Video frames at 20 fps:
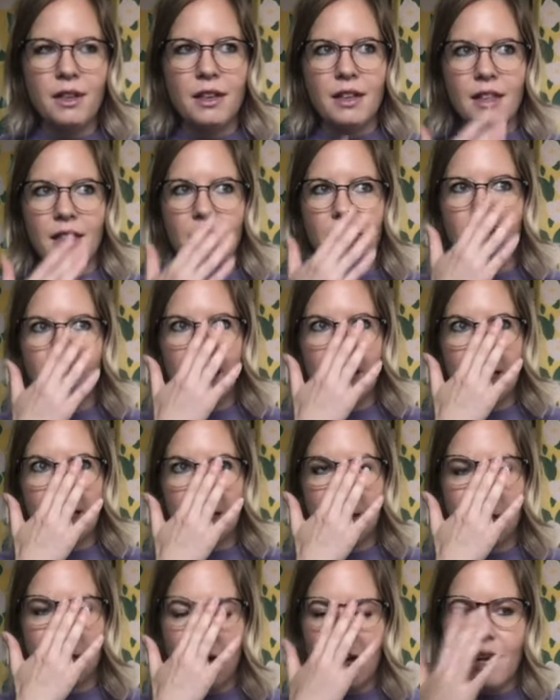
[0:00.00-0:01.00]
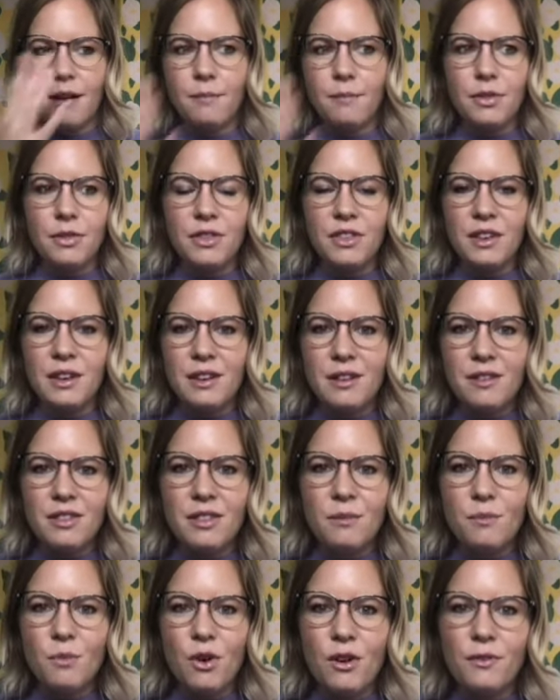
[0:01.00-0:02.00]
then the
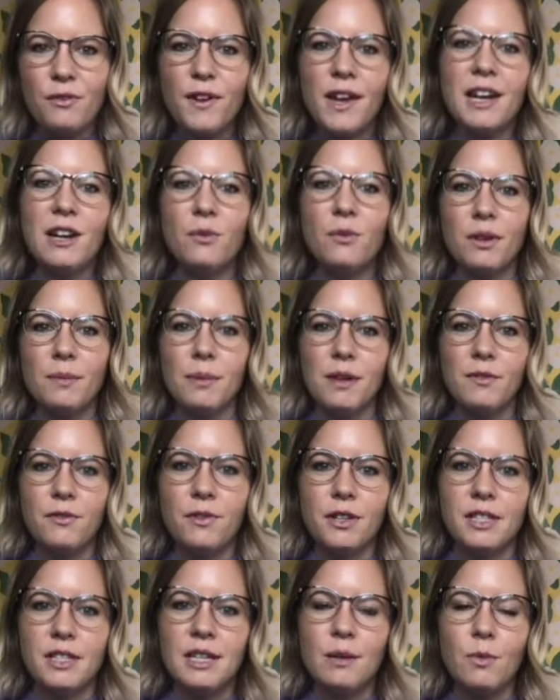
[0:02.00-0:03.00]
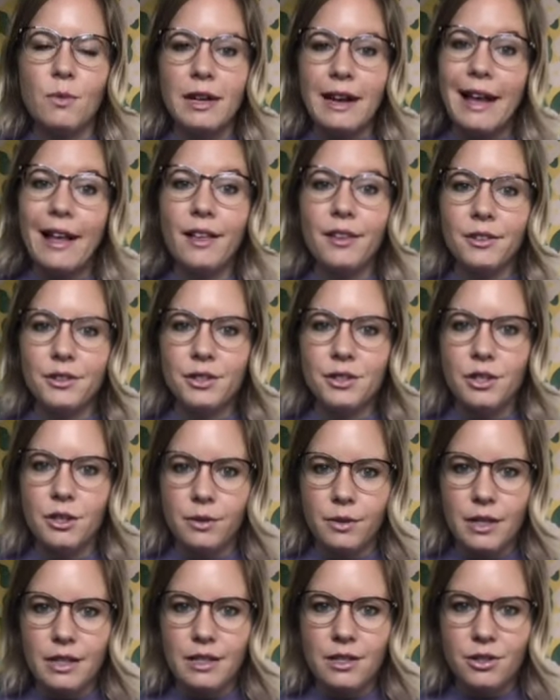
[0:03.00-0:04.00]
more fun it will be for someone else to
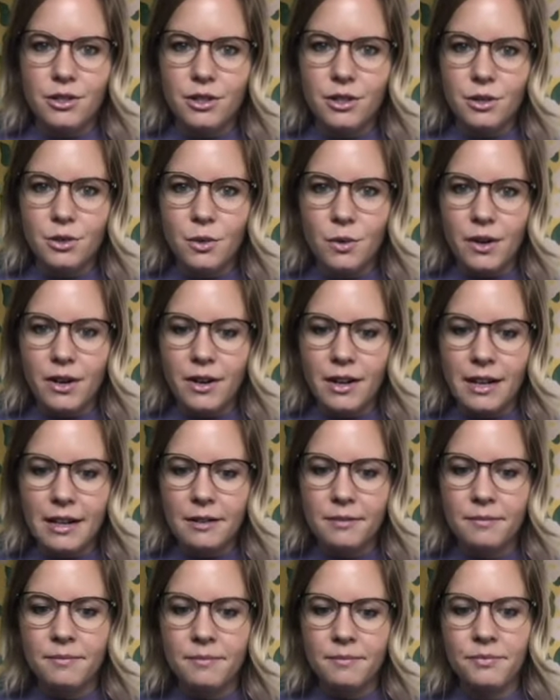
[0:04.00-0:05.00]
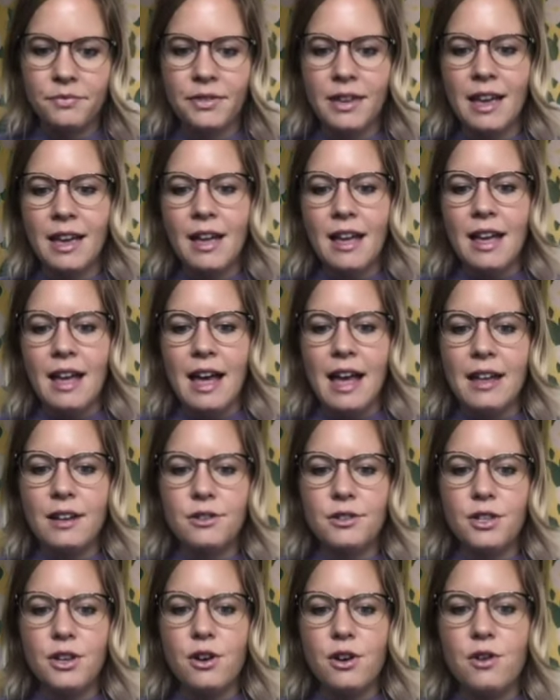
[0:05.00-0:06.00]
read your story. And
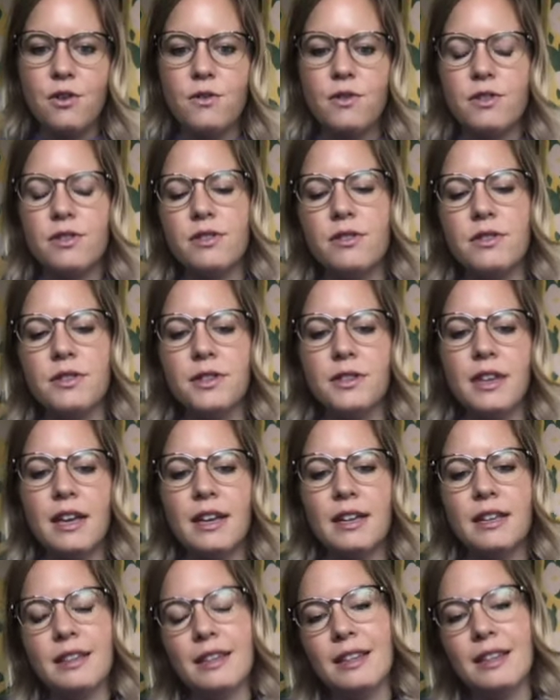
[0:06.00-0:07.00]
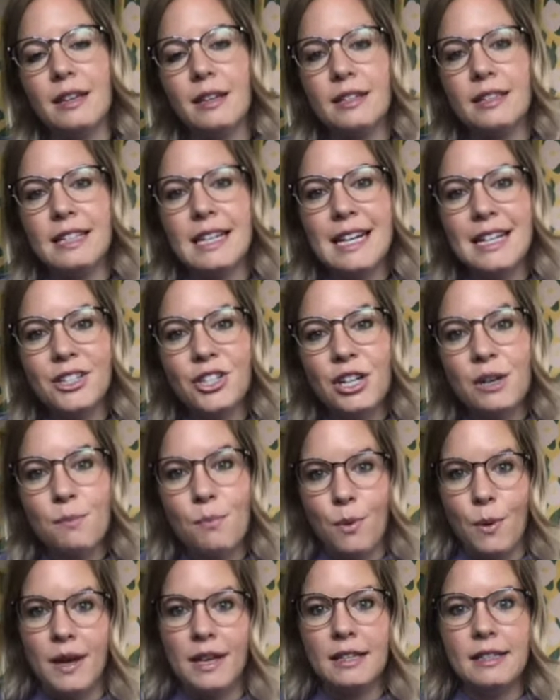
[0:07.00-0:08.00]
so the teaching
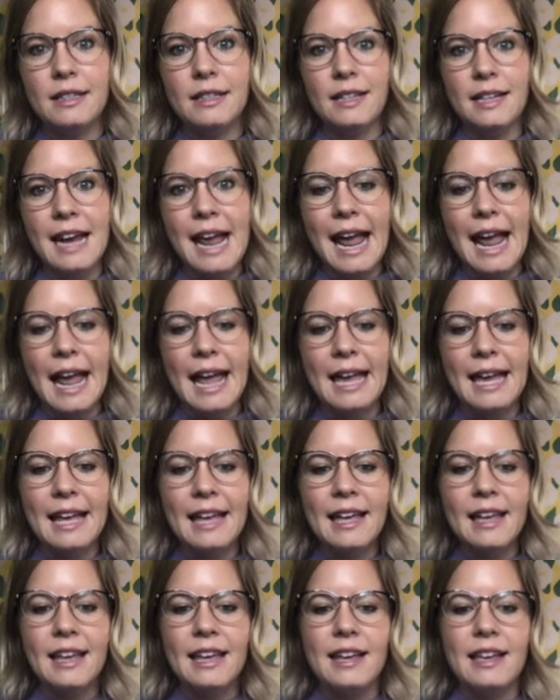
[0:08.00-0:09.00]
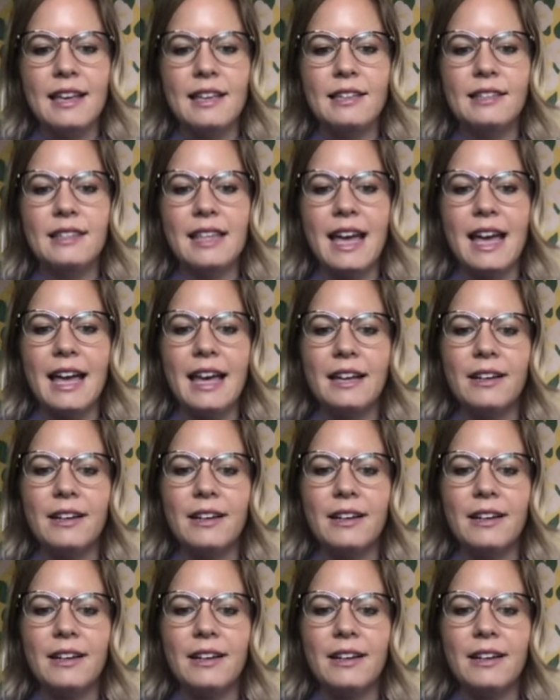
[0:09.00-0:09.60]
point today is that